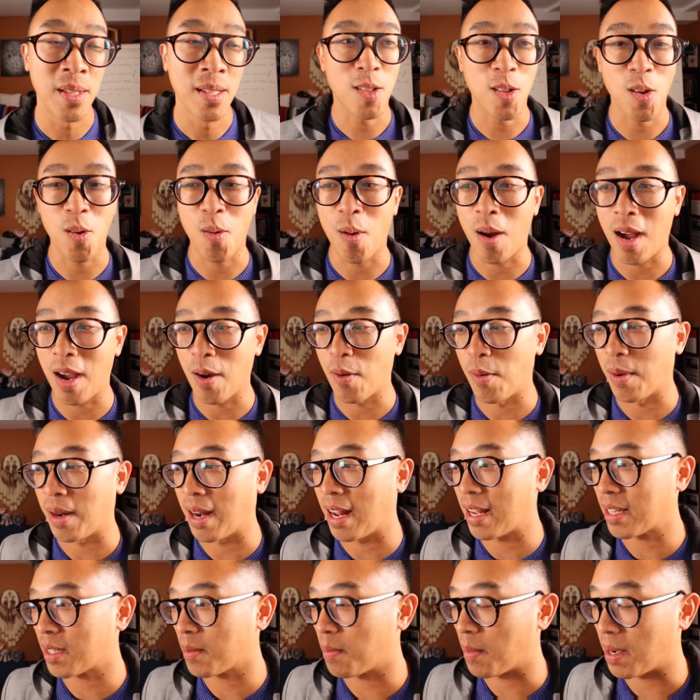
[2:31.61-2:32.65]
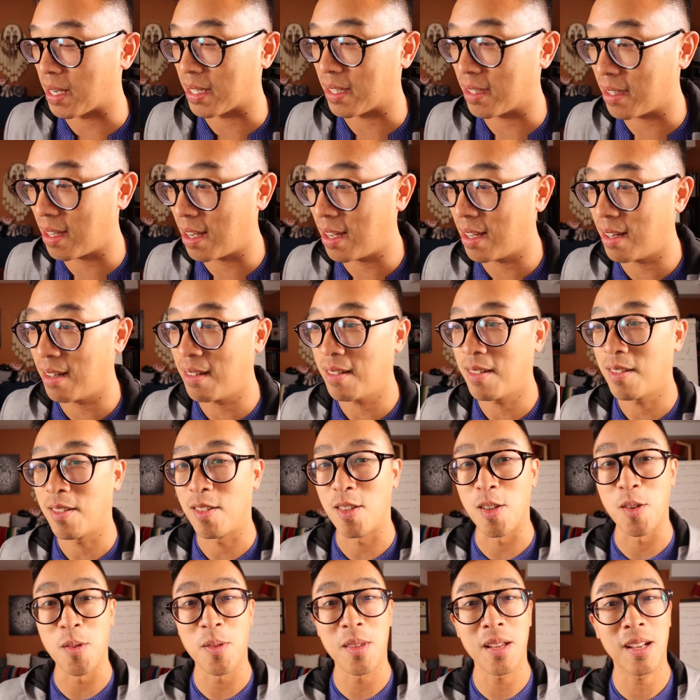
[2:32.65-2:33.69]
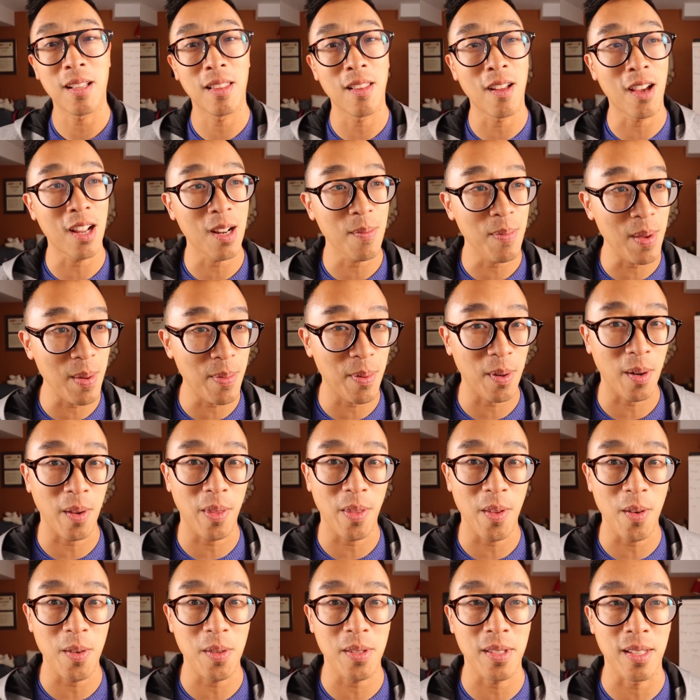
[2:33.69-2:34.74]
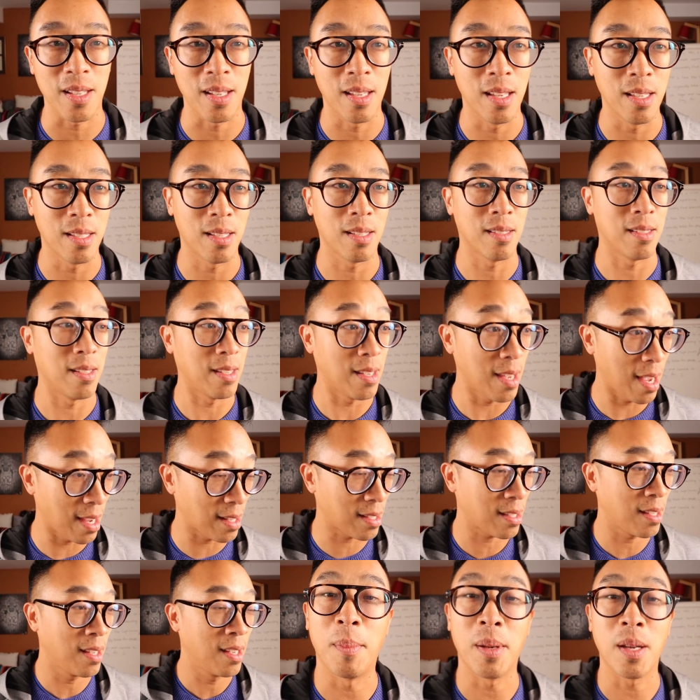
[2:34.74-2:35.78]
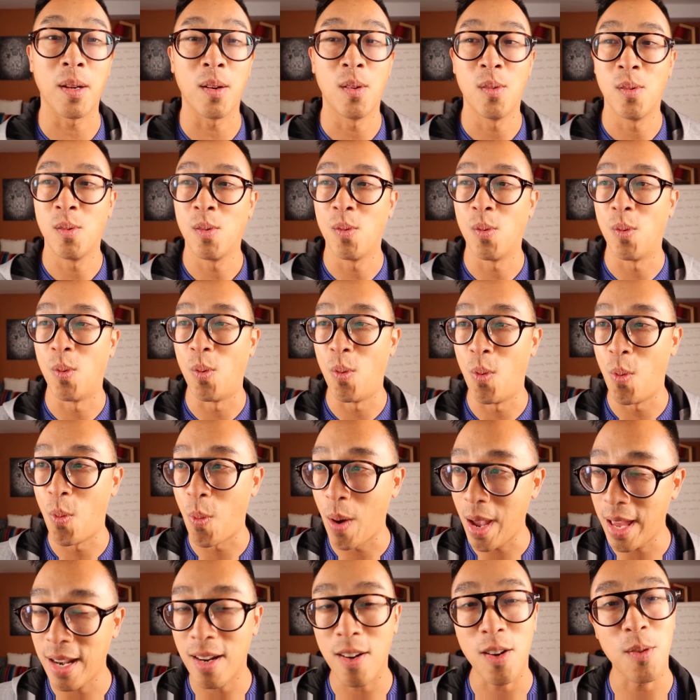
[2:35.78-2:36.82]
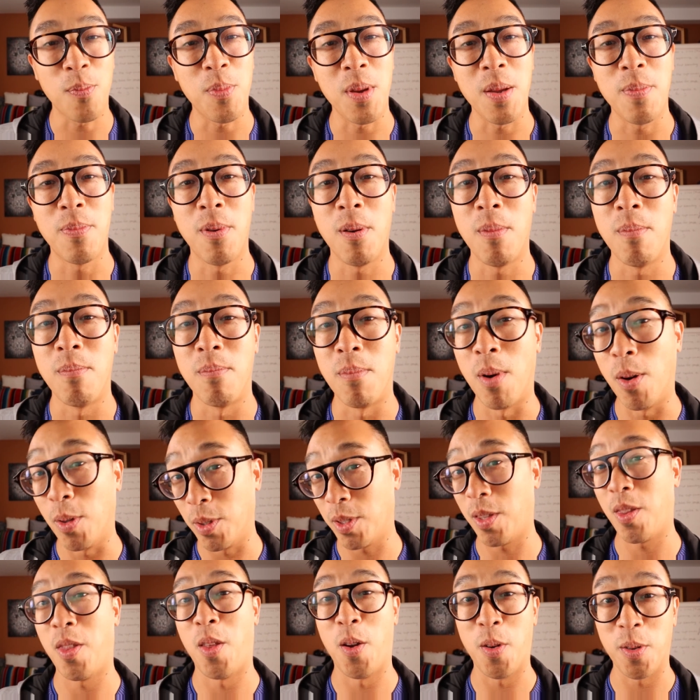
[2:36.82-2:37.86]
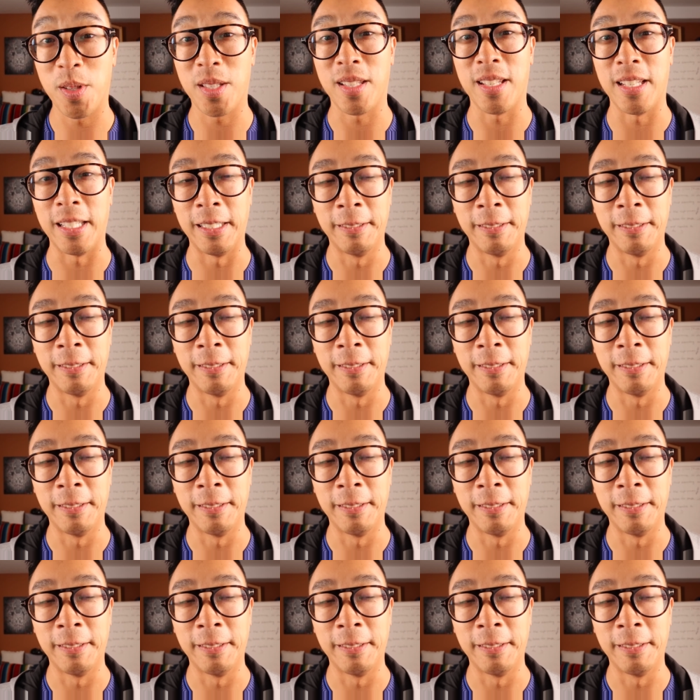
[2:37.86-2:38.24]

So I would ask my son, do you think a lot of people are thirsty? He says, yes. I'm like, when are people most thirsty?